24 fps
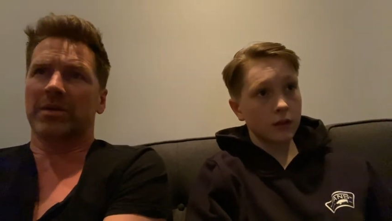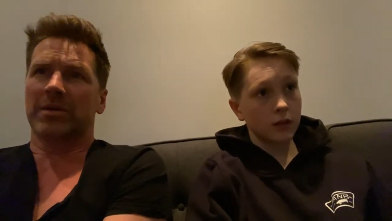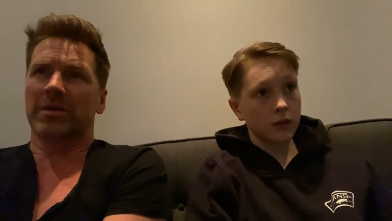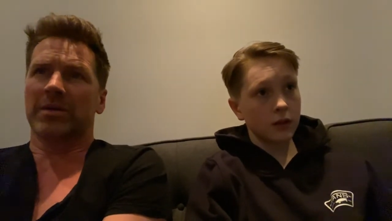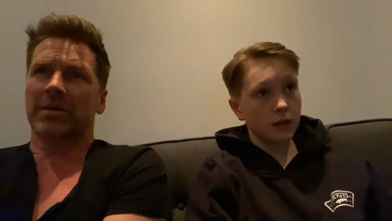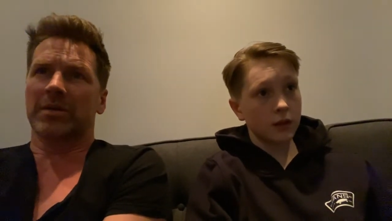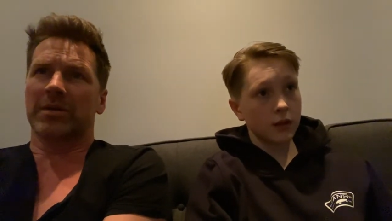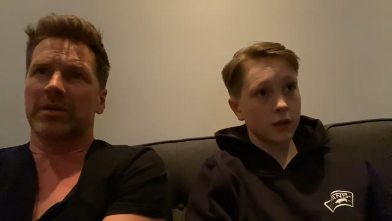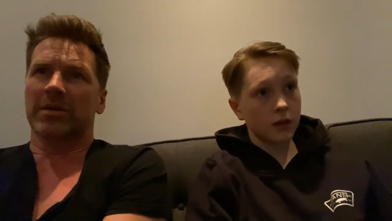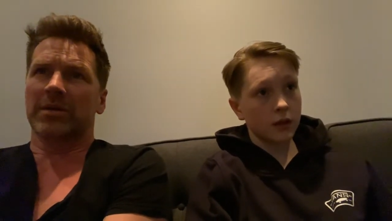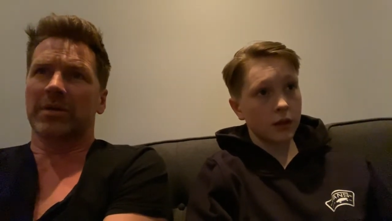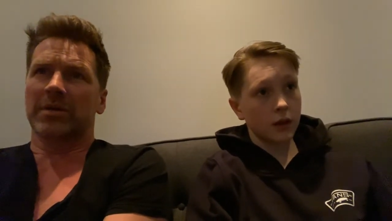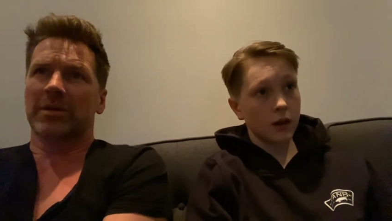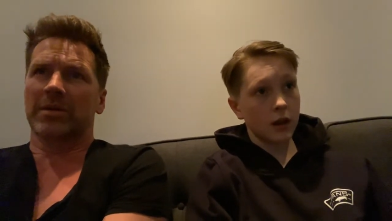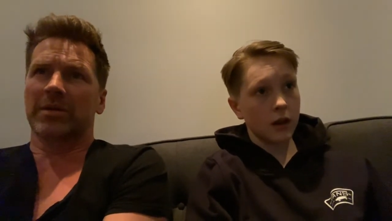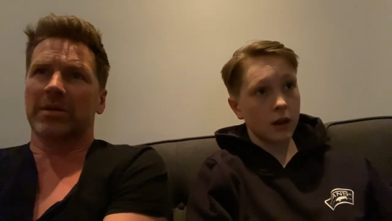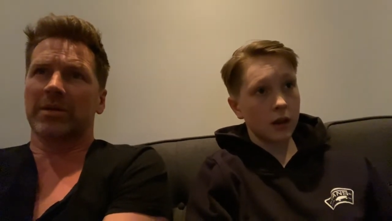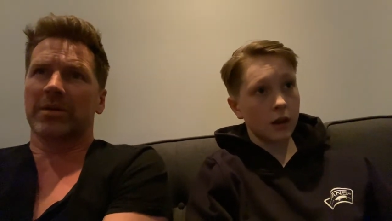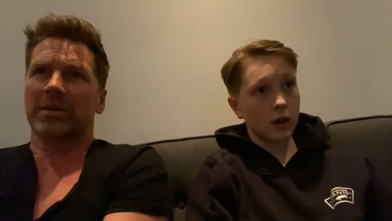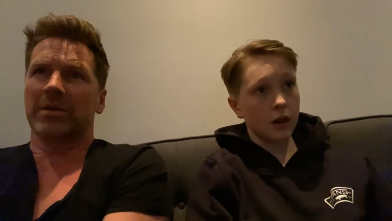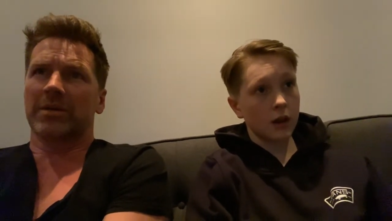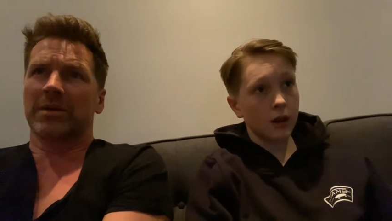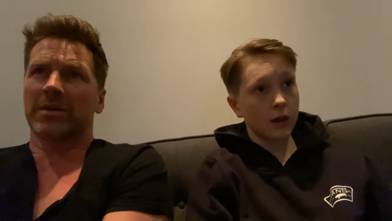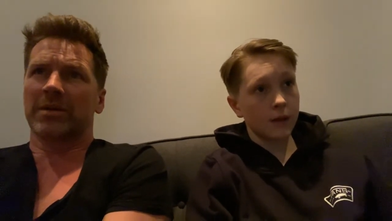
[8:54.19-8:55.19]
Speaker 1: And,
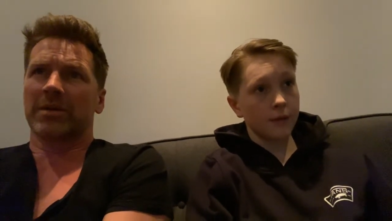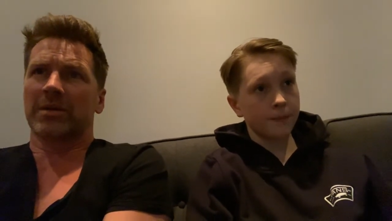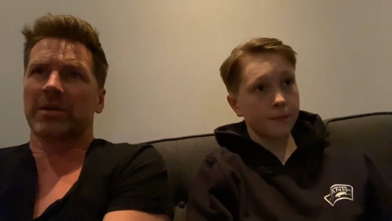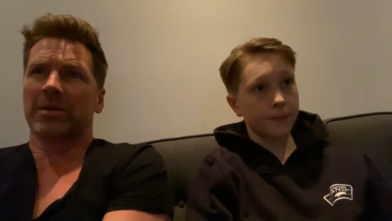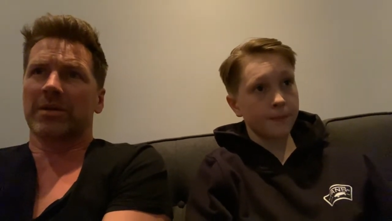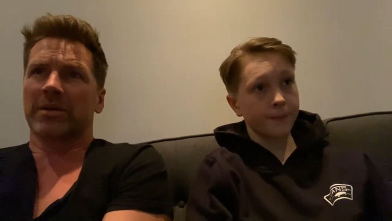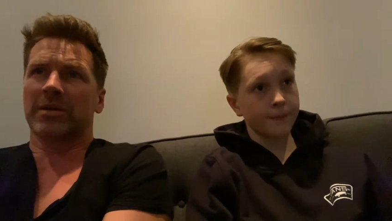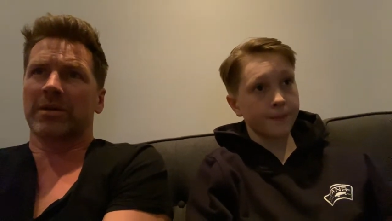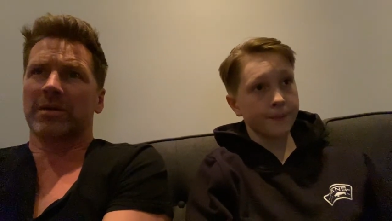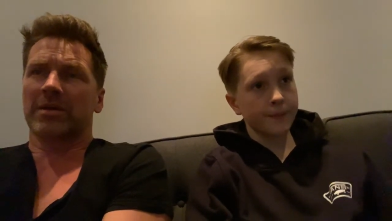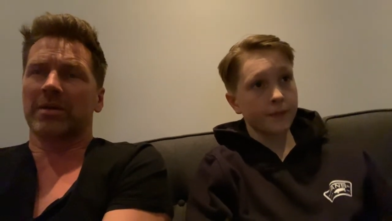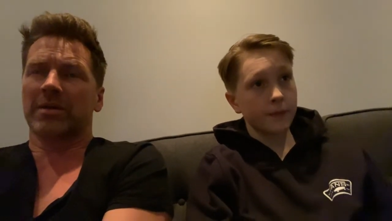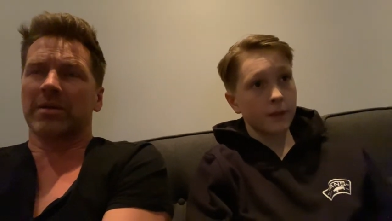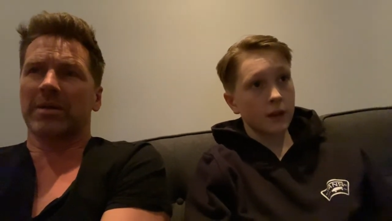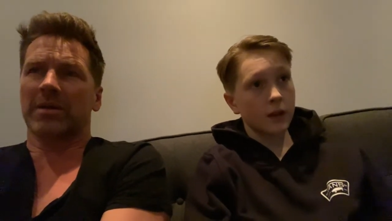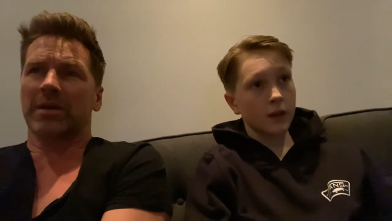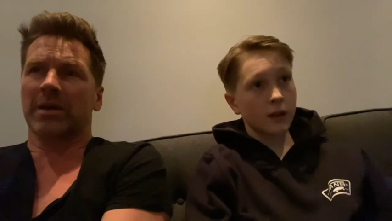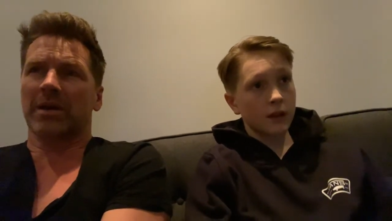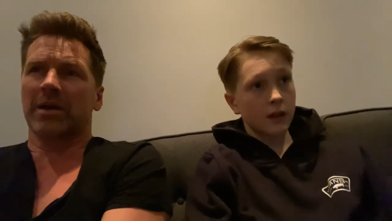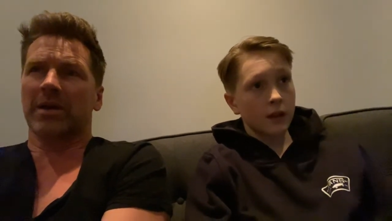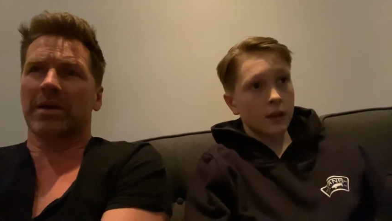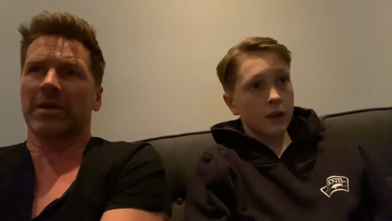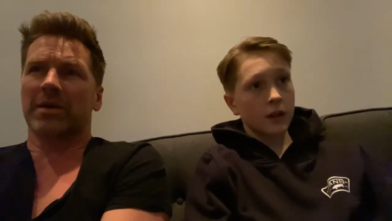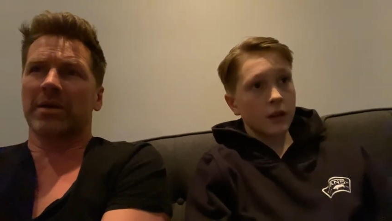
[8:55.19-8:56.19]
um,
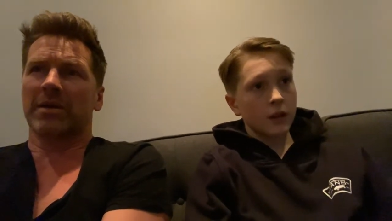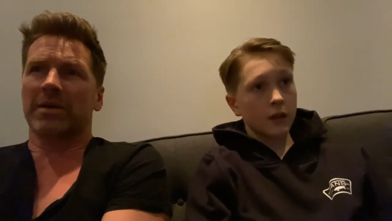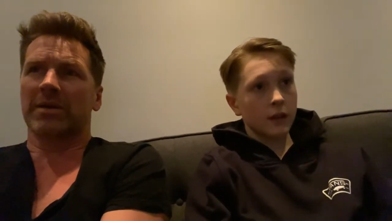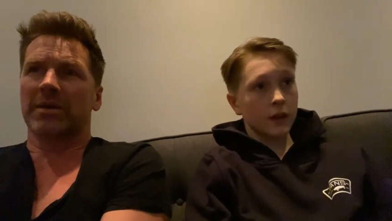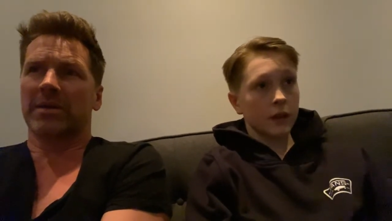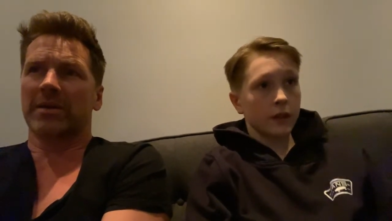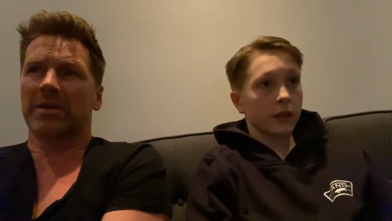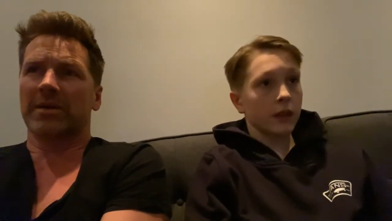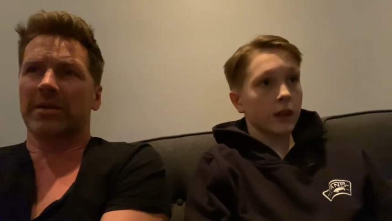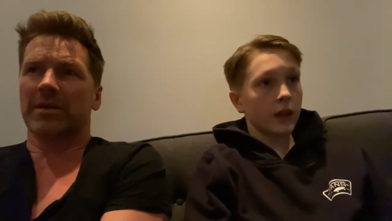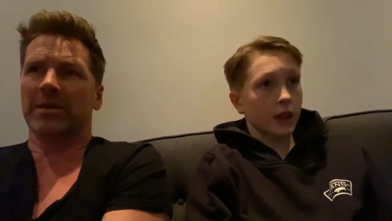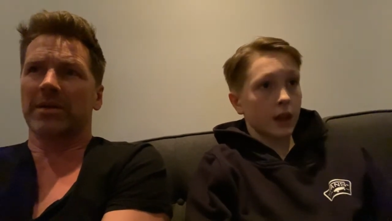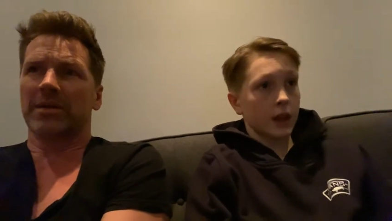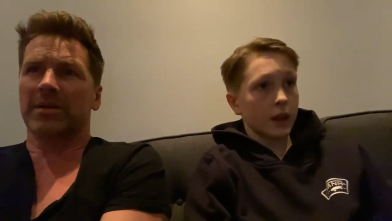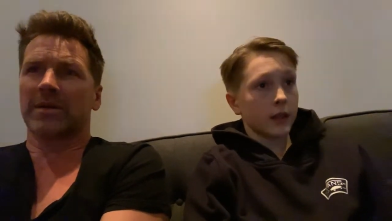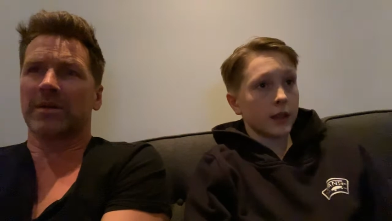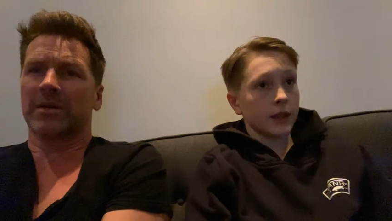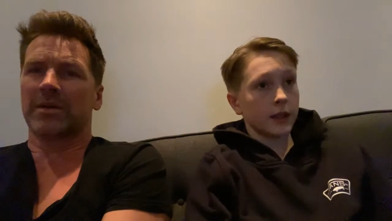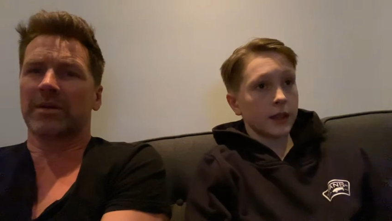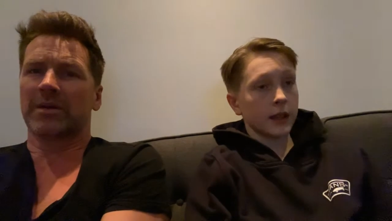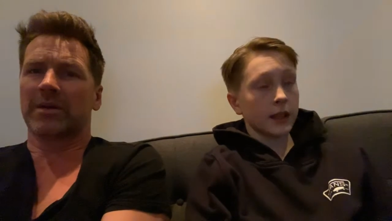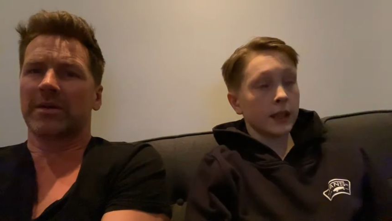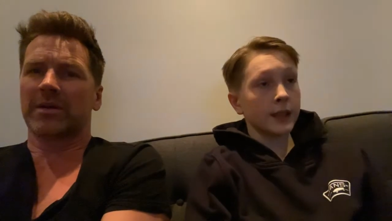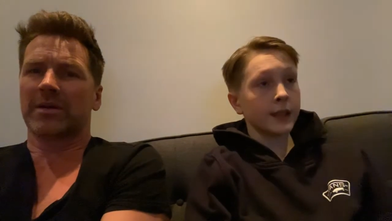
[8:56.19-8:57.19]
huh. And yeah, in
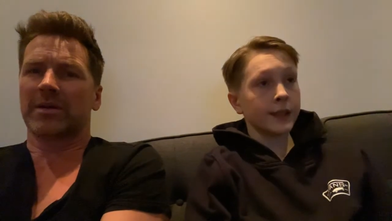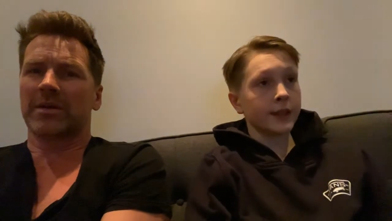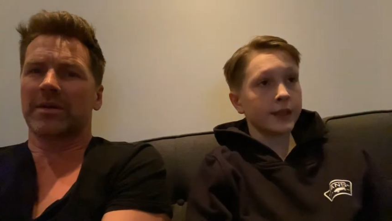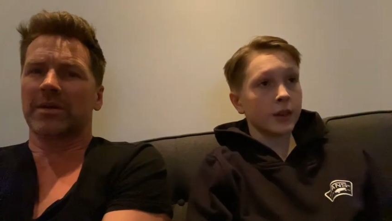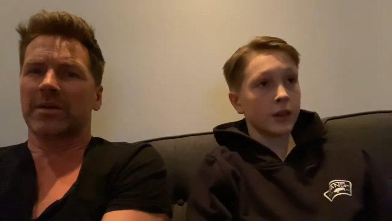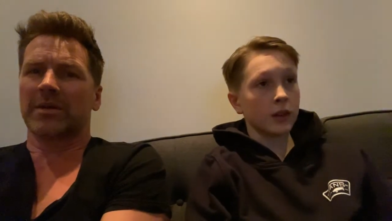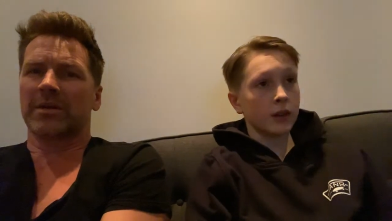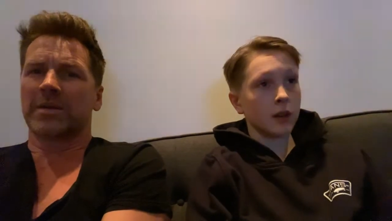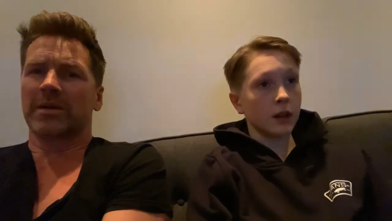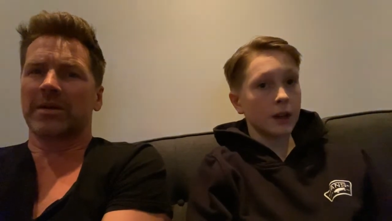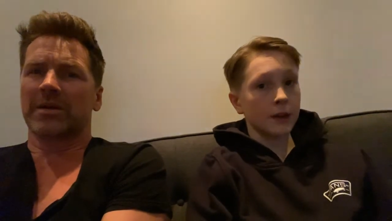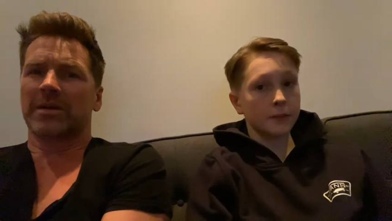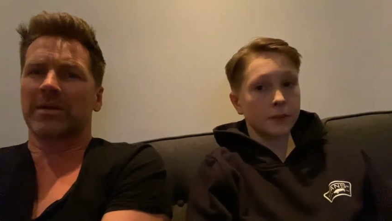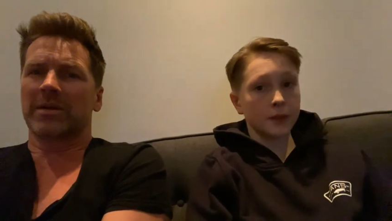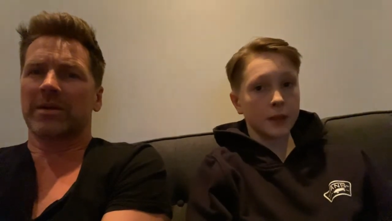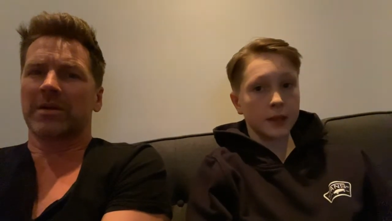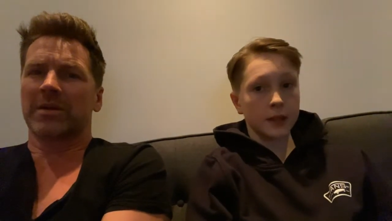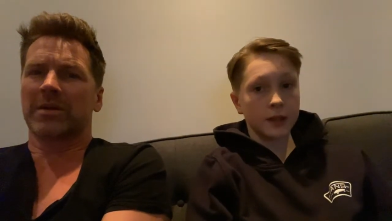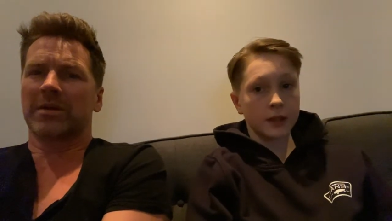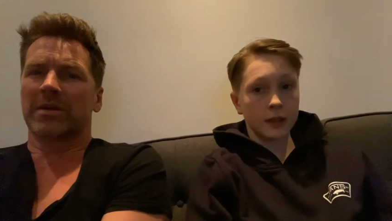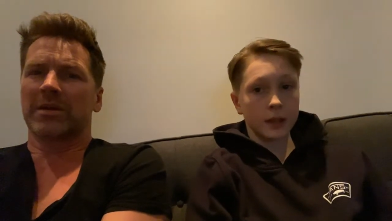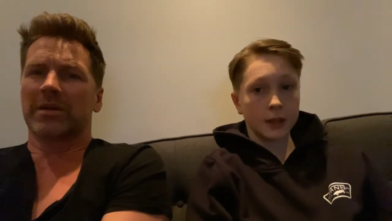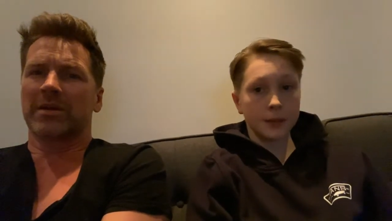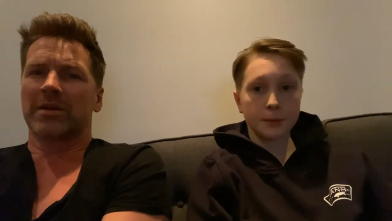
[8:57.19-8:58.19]
the Eastern Conference,
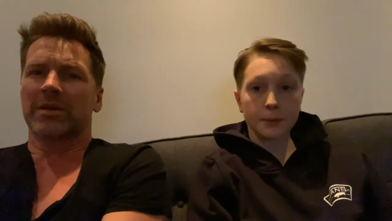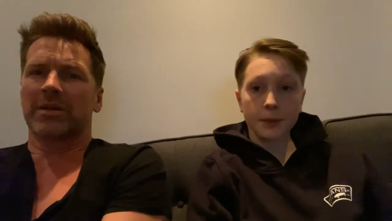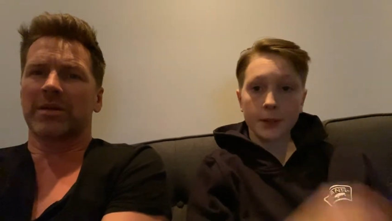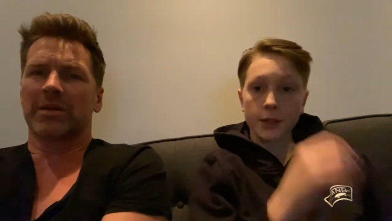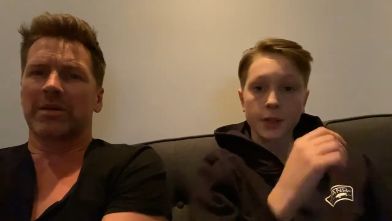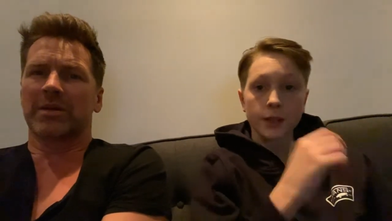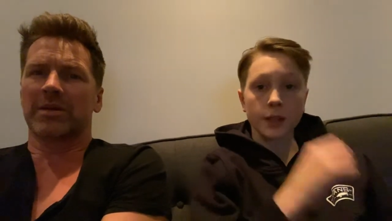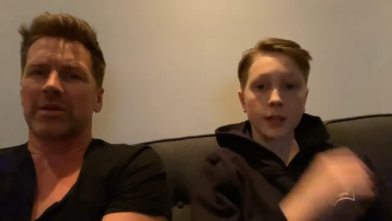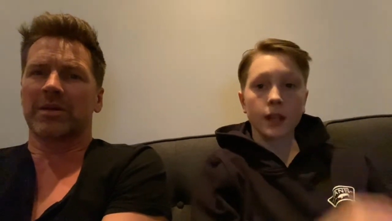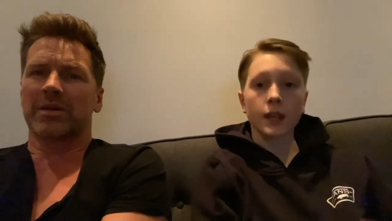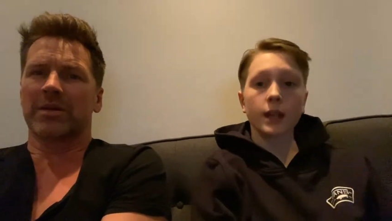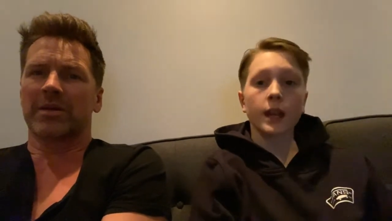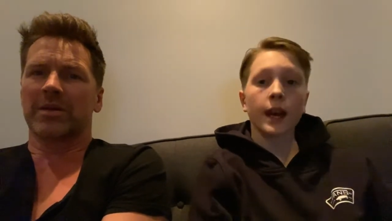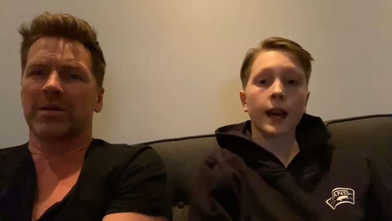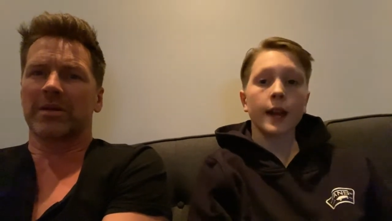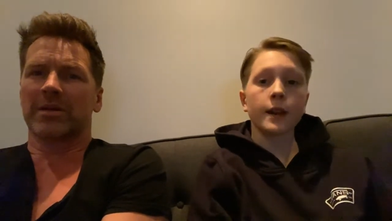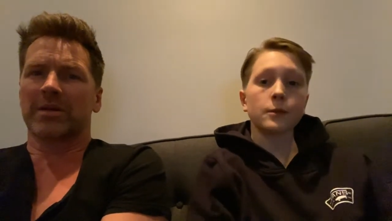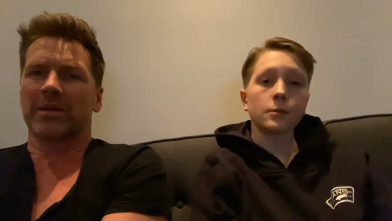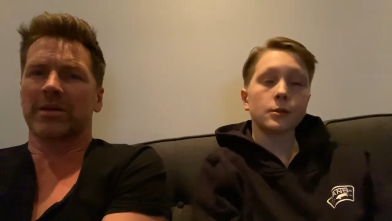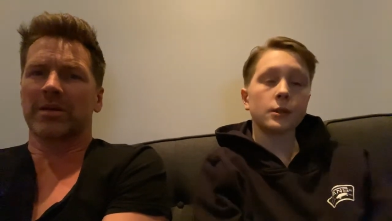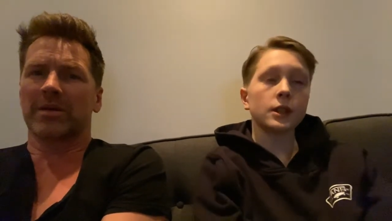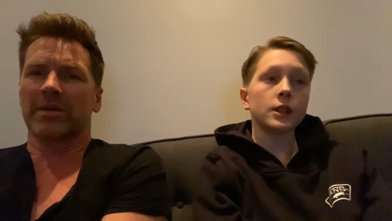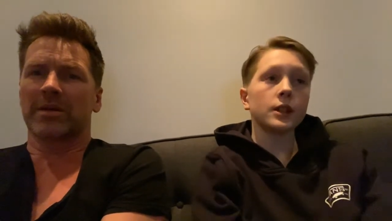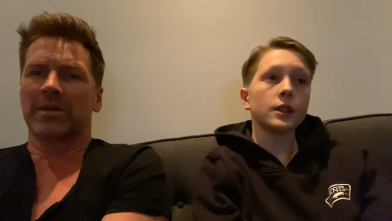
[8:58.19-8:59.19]
there's players like
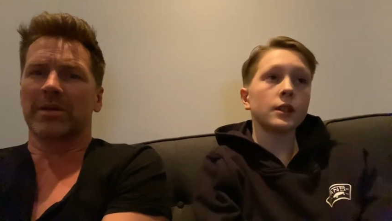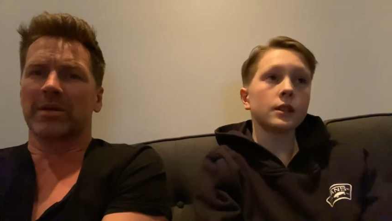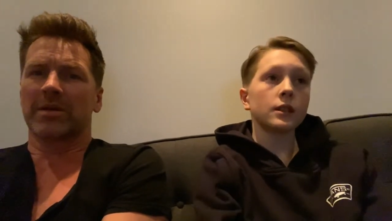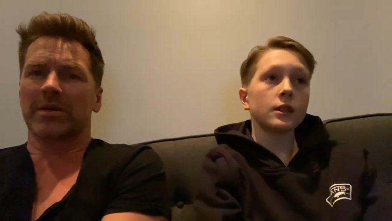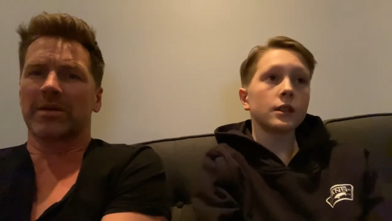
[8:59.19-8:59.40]
Kyrie.